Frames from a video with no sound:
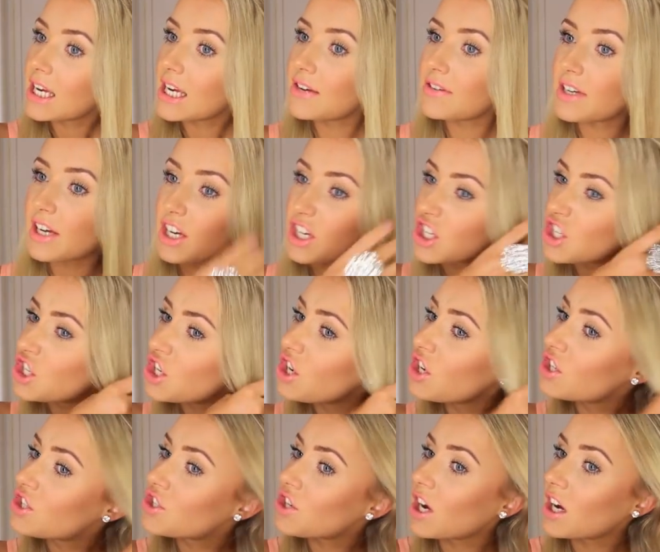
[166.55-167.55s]
If you take a
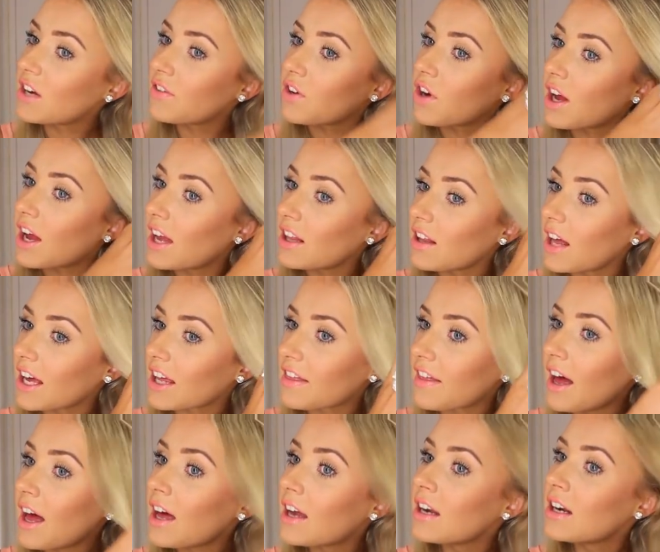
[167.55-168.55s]
huge chunk of your hair like
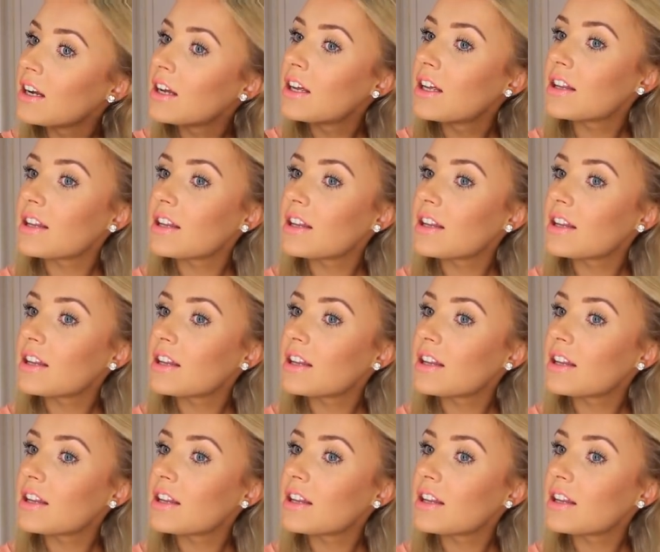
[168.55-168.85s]
that,